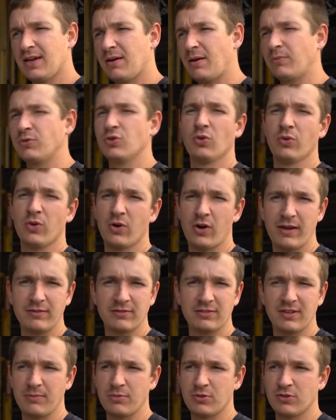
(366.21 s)
I'm sure there are
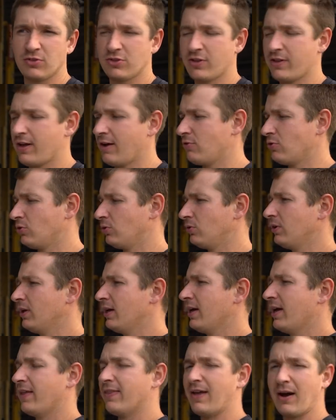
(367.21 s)
exceptions to that rule.
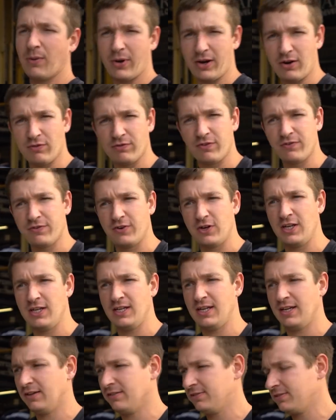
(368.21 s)
And that went on for 3
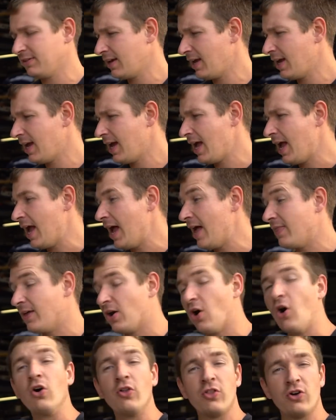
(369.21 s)
years, and
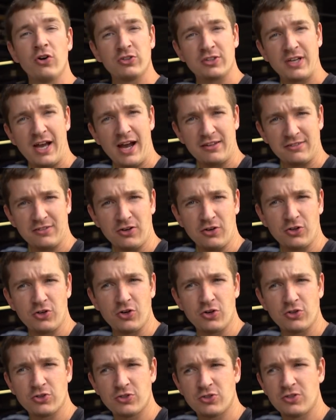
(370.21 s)
then all of those cars got
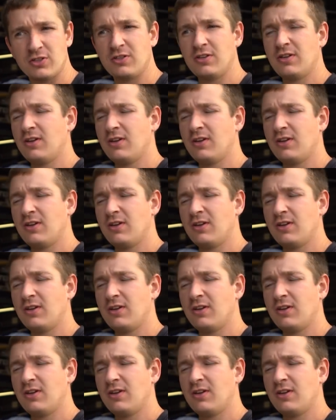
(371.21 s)
crushed.